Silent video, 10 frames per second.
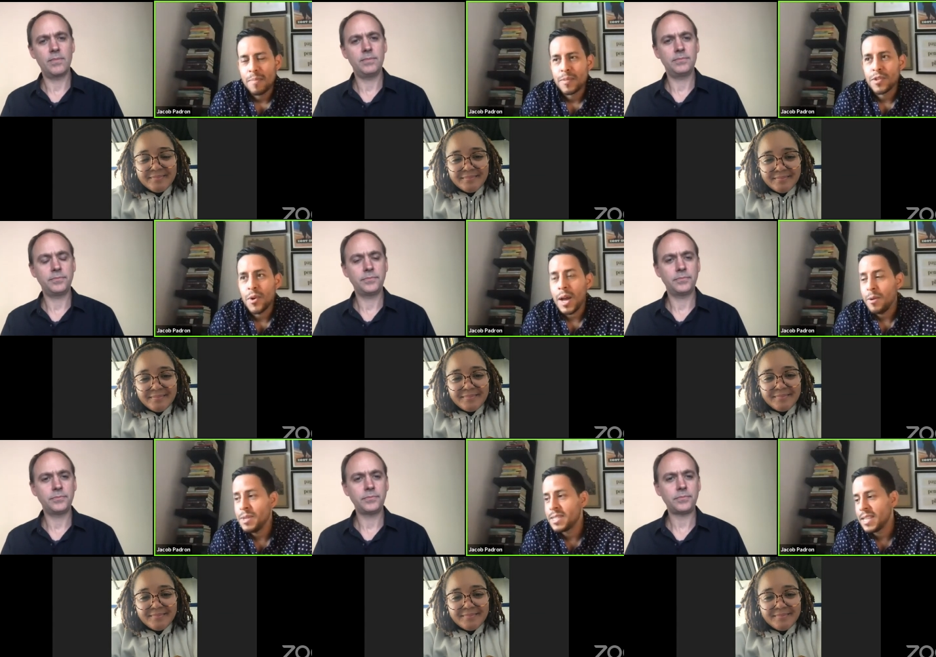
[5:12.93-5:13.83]
Speaker 1: So I
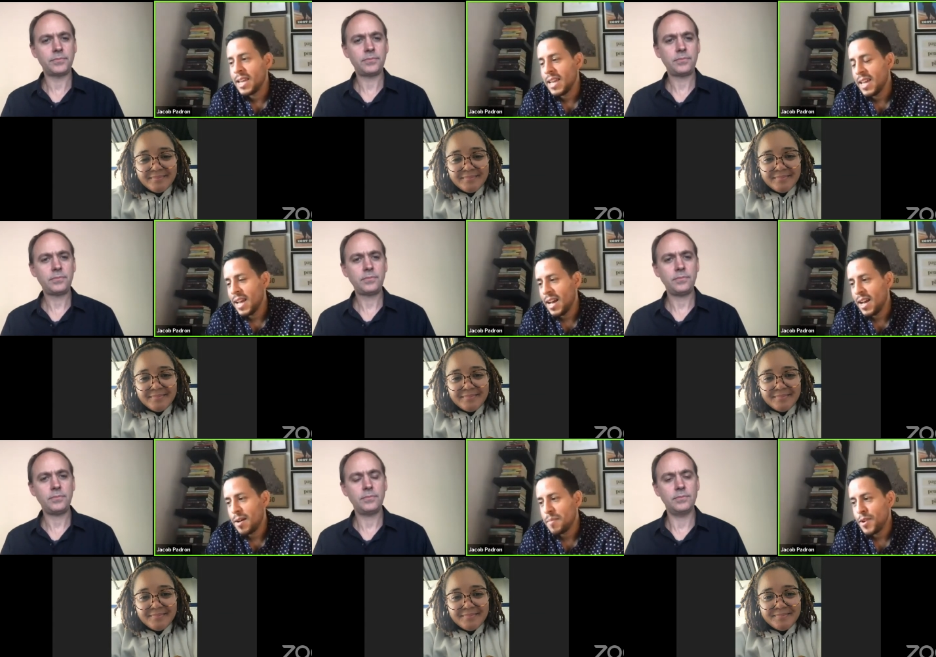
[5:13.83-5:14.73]
would say,
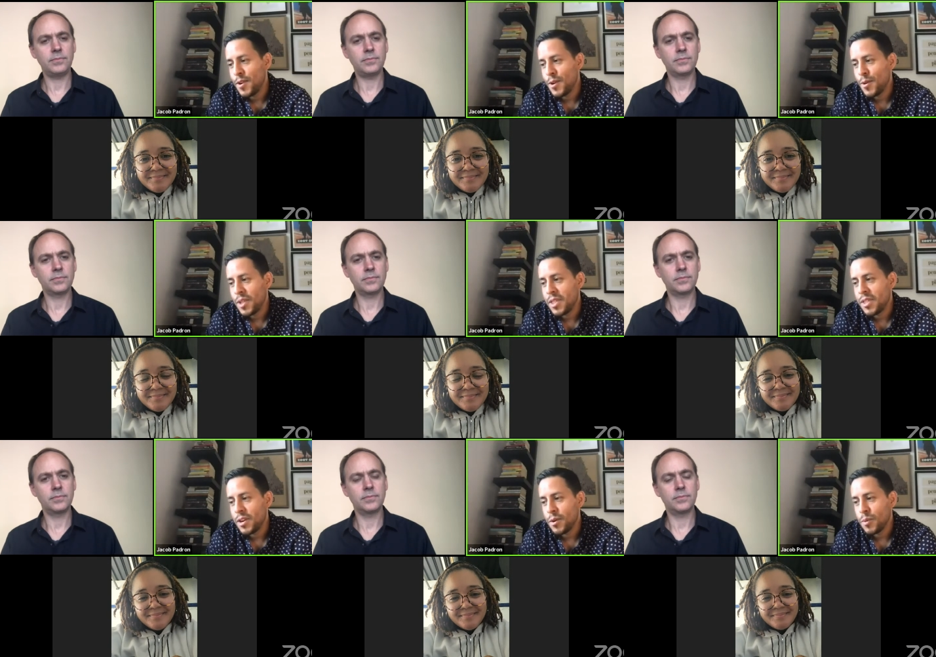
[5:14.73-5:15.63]
the
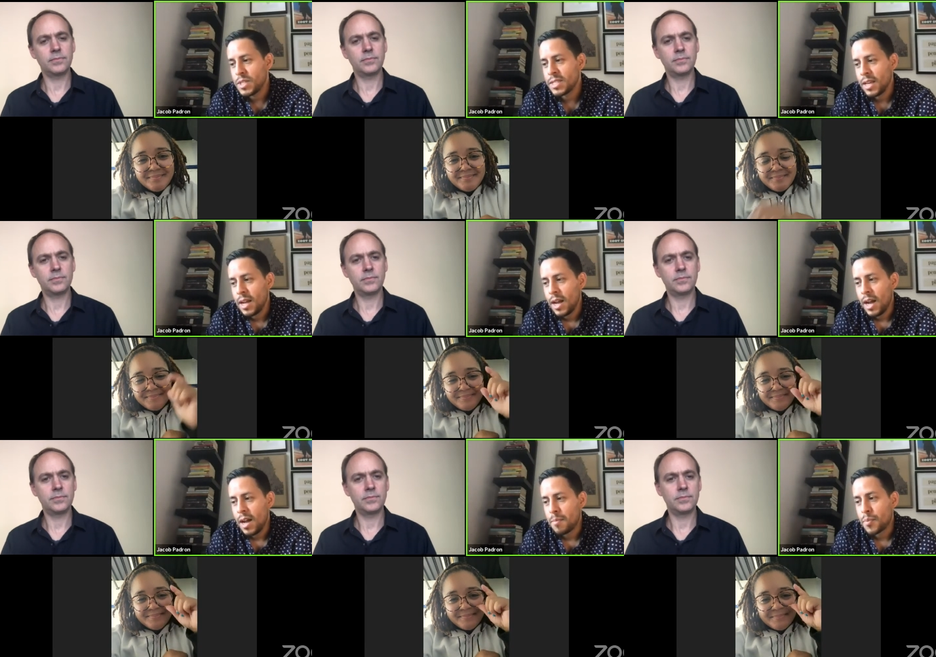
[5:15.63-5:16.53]
theater was
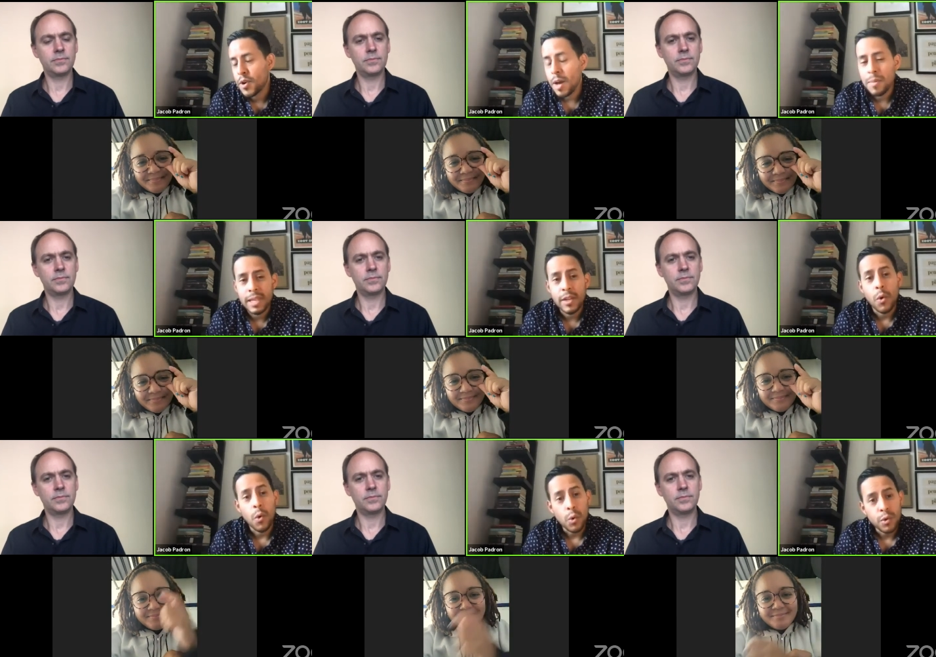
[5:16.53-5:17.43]

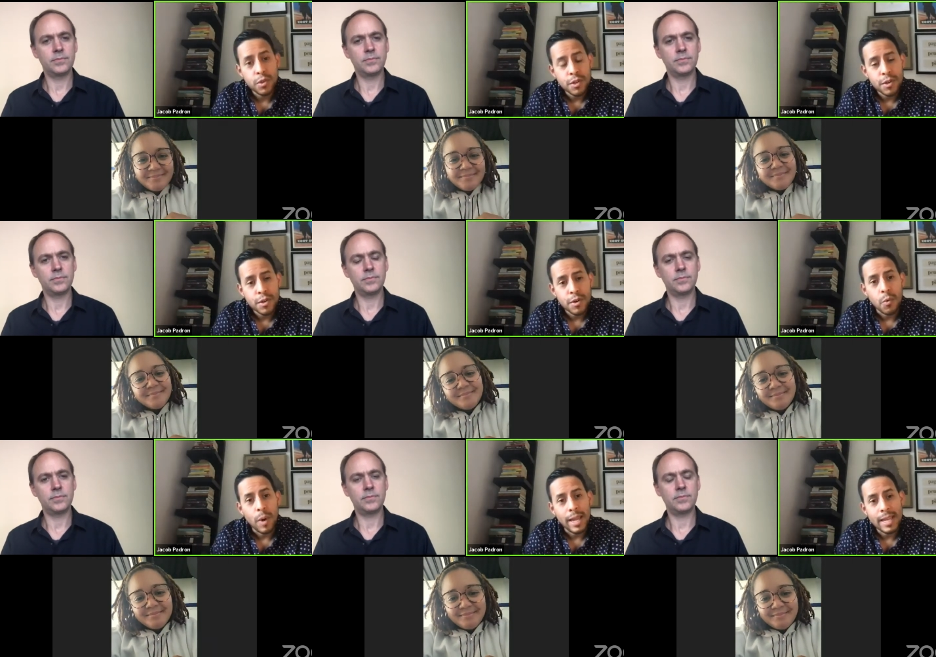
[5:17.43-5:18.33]
predominantly older,
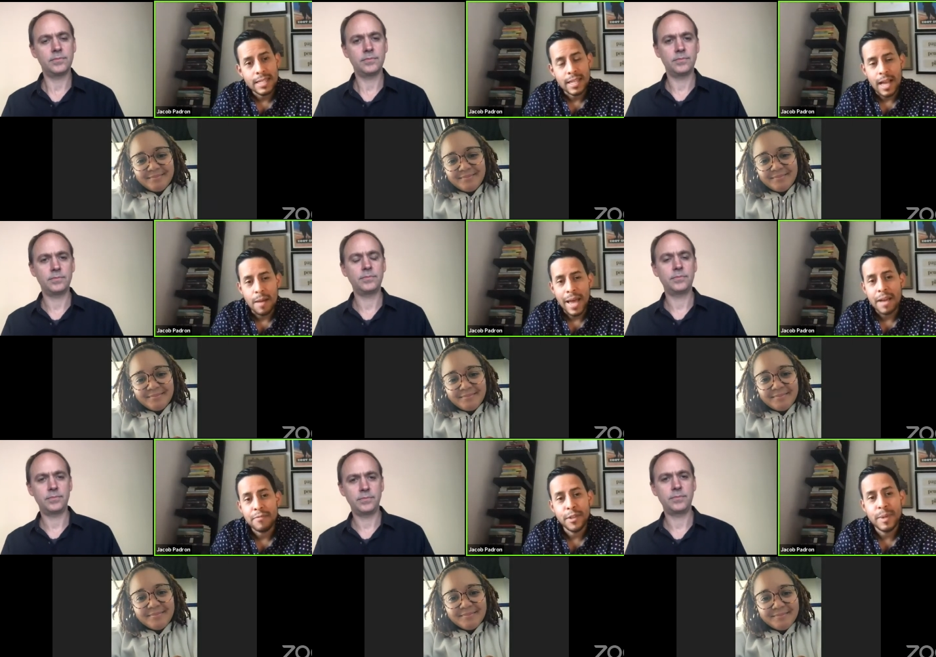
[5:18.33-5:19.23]
white,
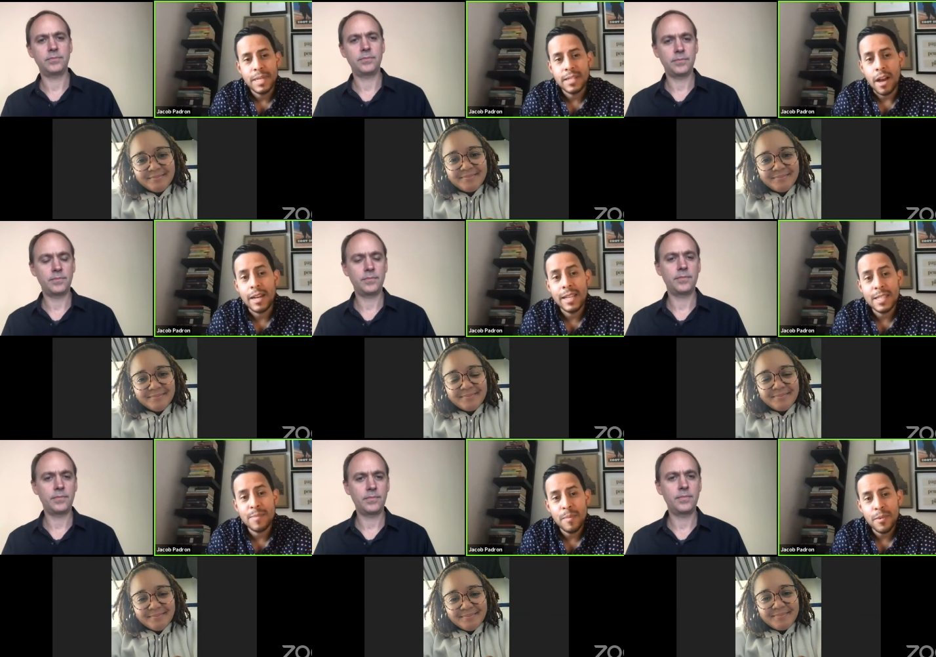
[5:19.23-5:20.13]
affluent
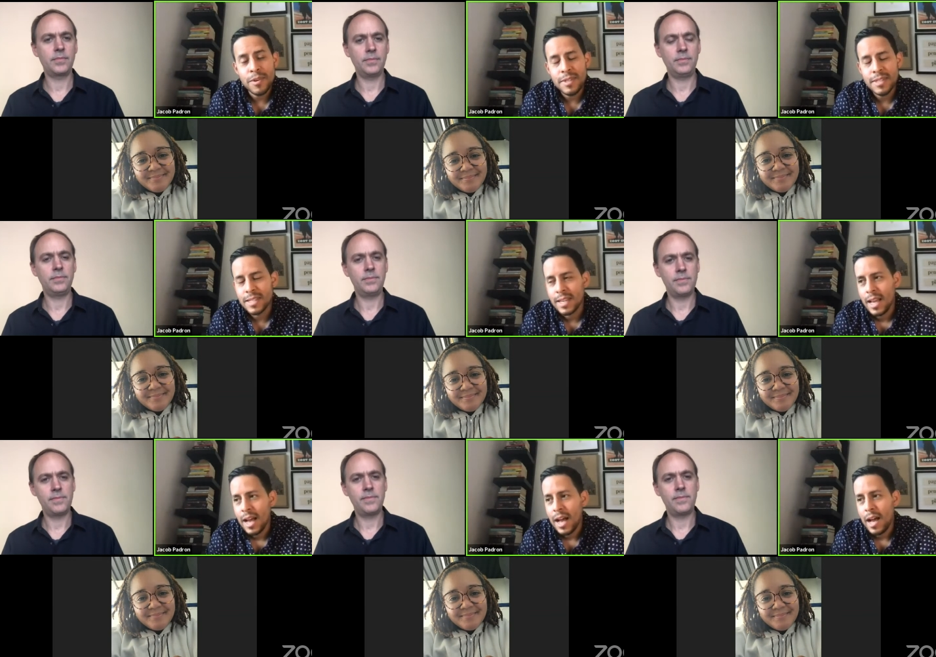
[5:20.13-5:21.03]
audience members.
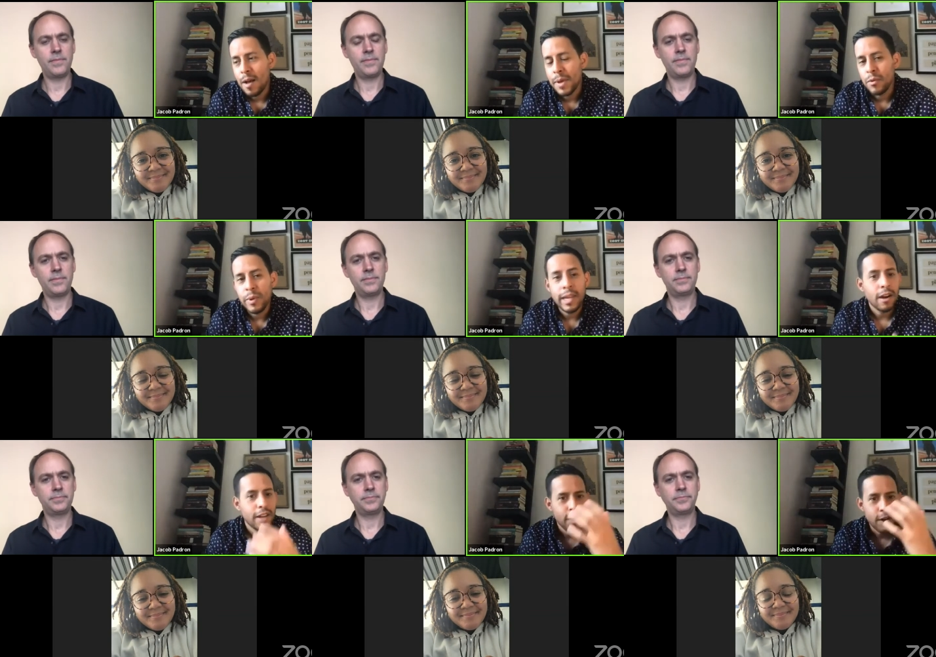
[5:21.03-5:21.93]
And we
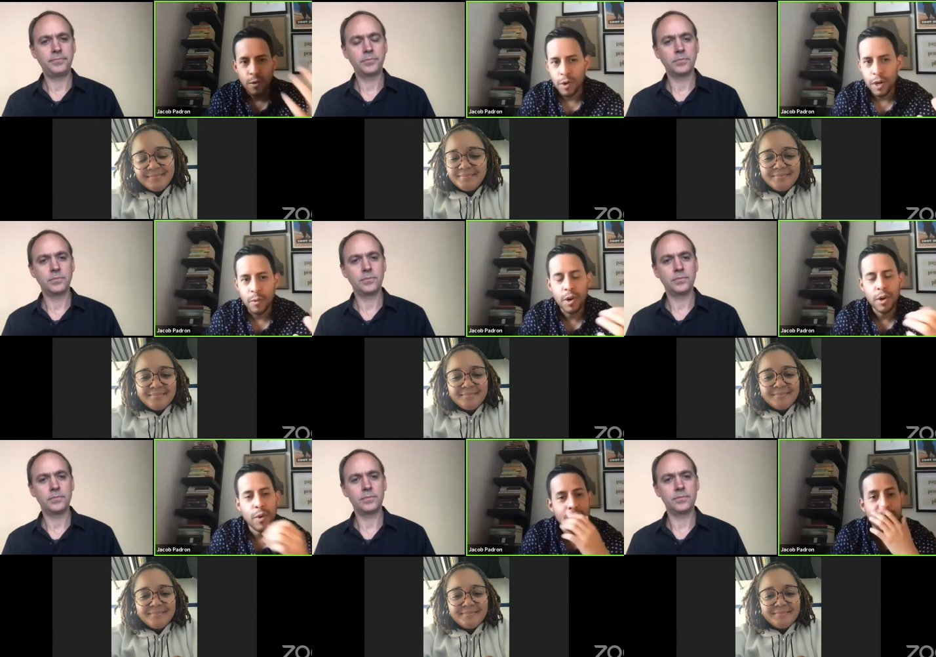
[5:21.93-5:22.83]
are, we're
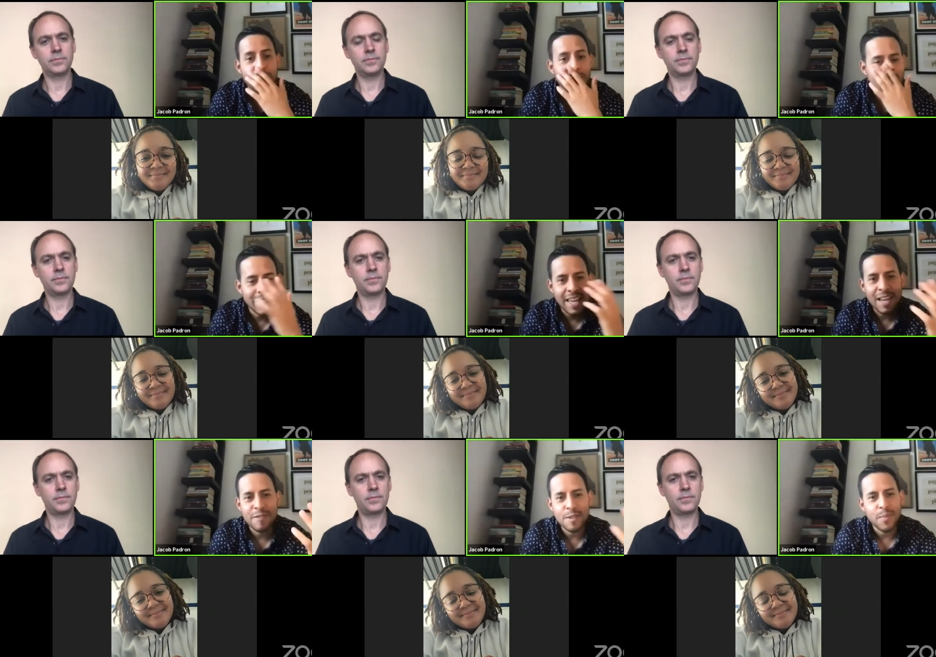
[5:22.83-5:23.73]
grateful that they
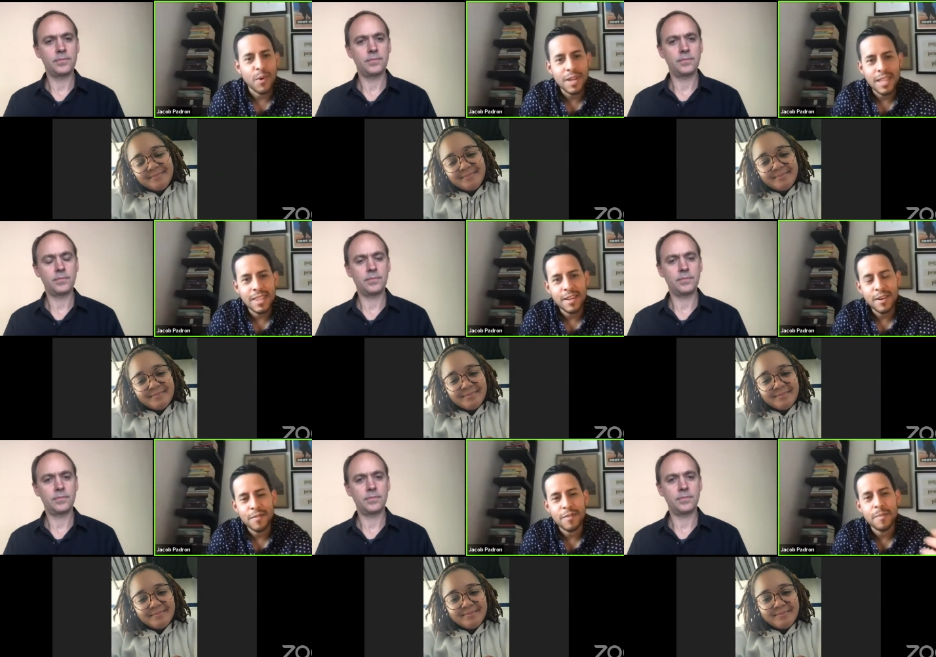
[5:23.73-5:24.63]
have supported the
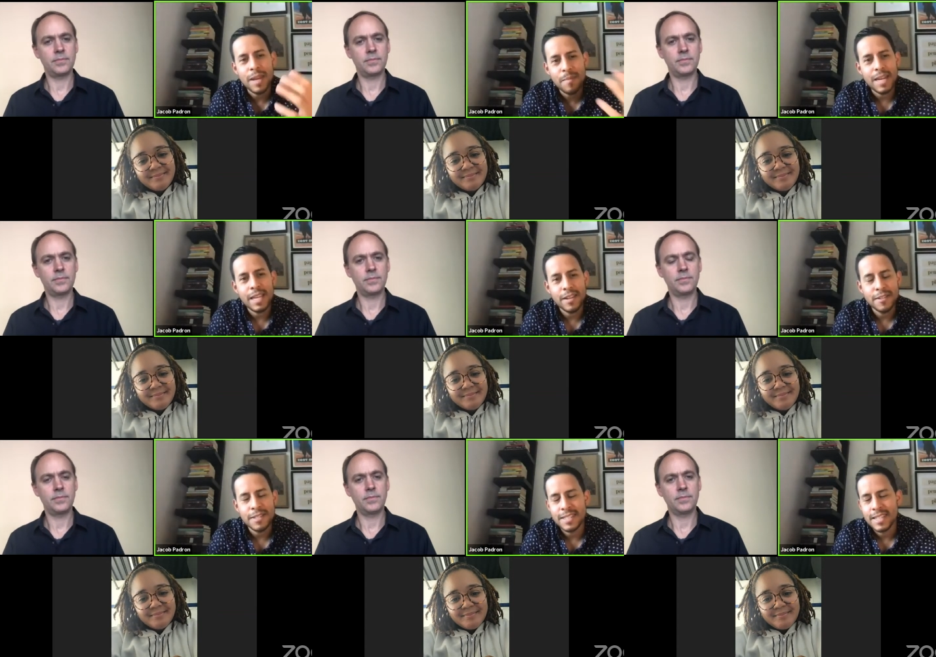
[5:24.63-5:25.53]
theater for many, many
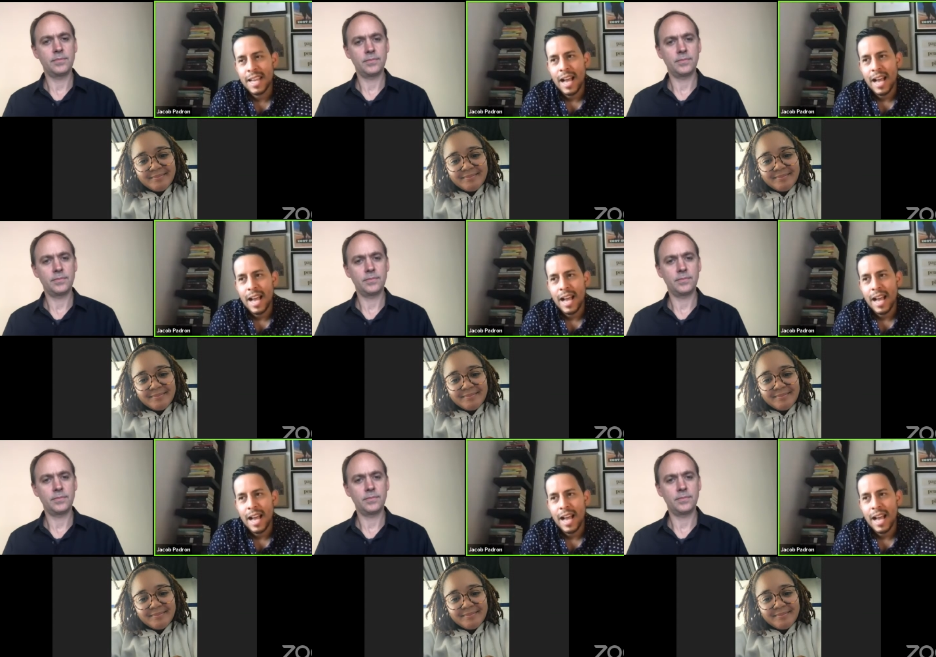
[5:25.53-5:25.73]
years.